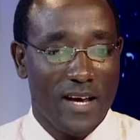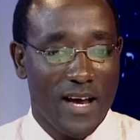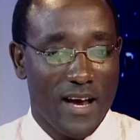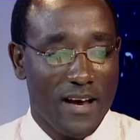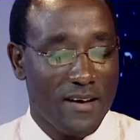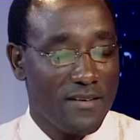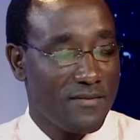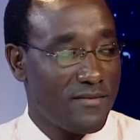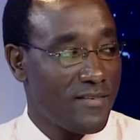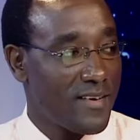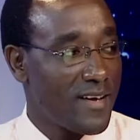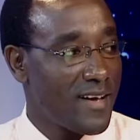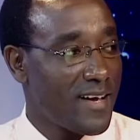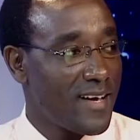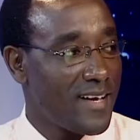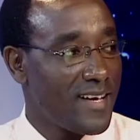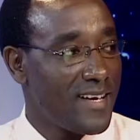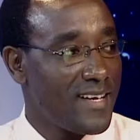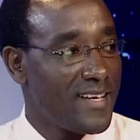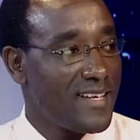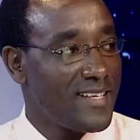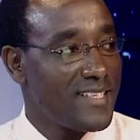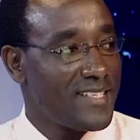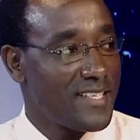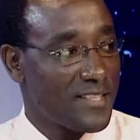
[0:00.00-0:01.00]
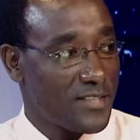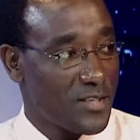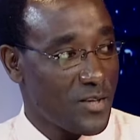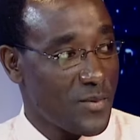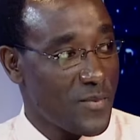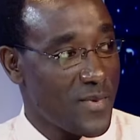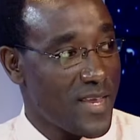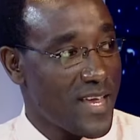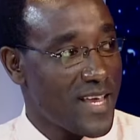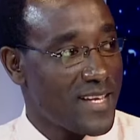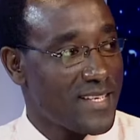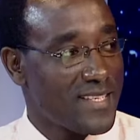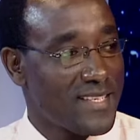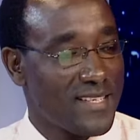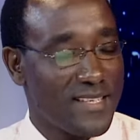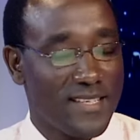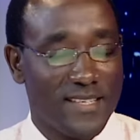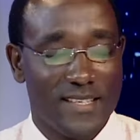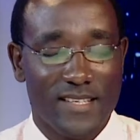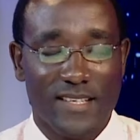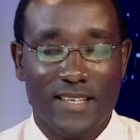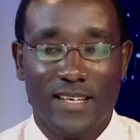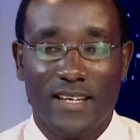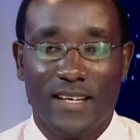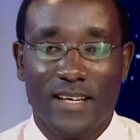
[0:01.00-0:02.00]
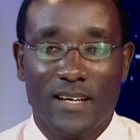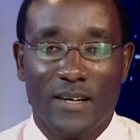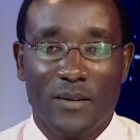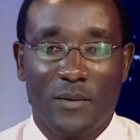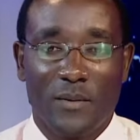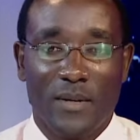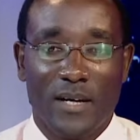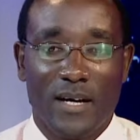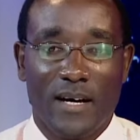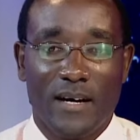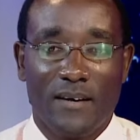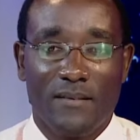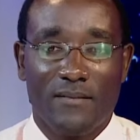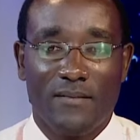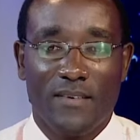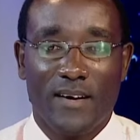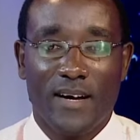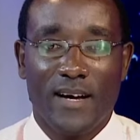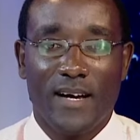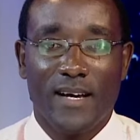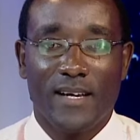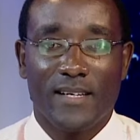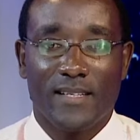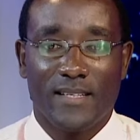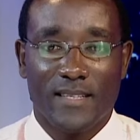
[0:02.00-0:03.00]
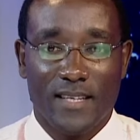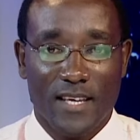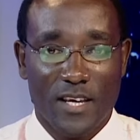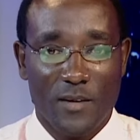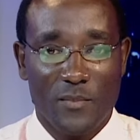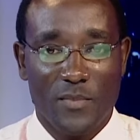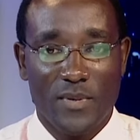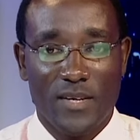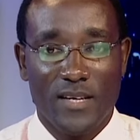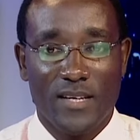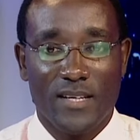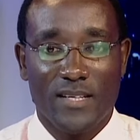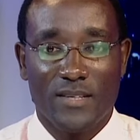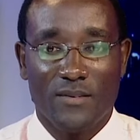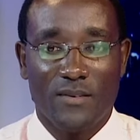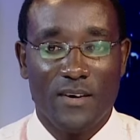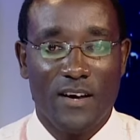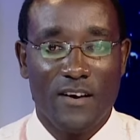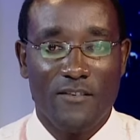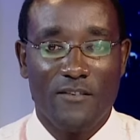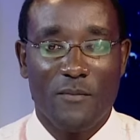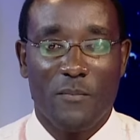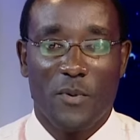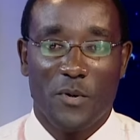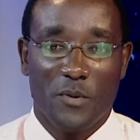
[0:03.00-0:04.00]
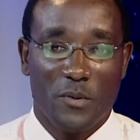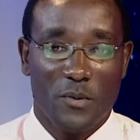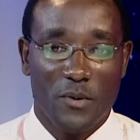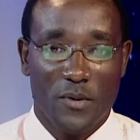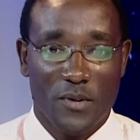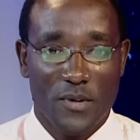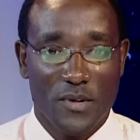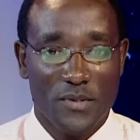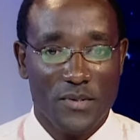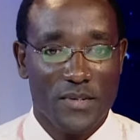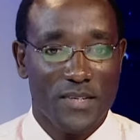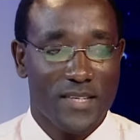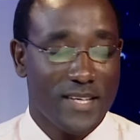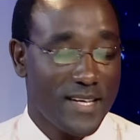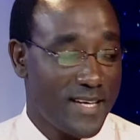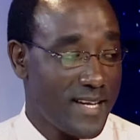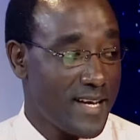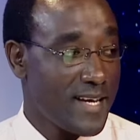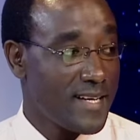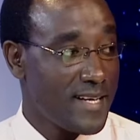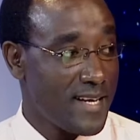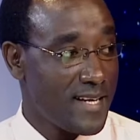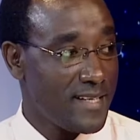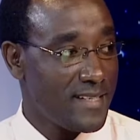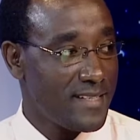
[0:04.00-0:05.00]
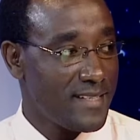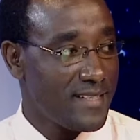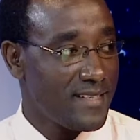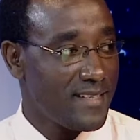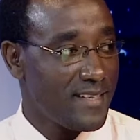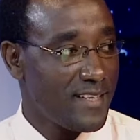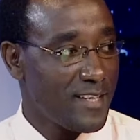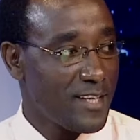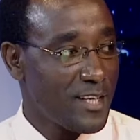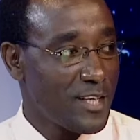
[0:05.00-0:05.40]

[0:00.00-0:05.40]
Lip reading: have schistosomiasis, we have scabies, we have pneumoconiosis, and others.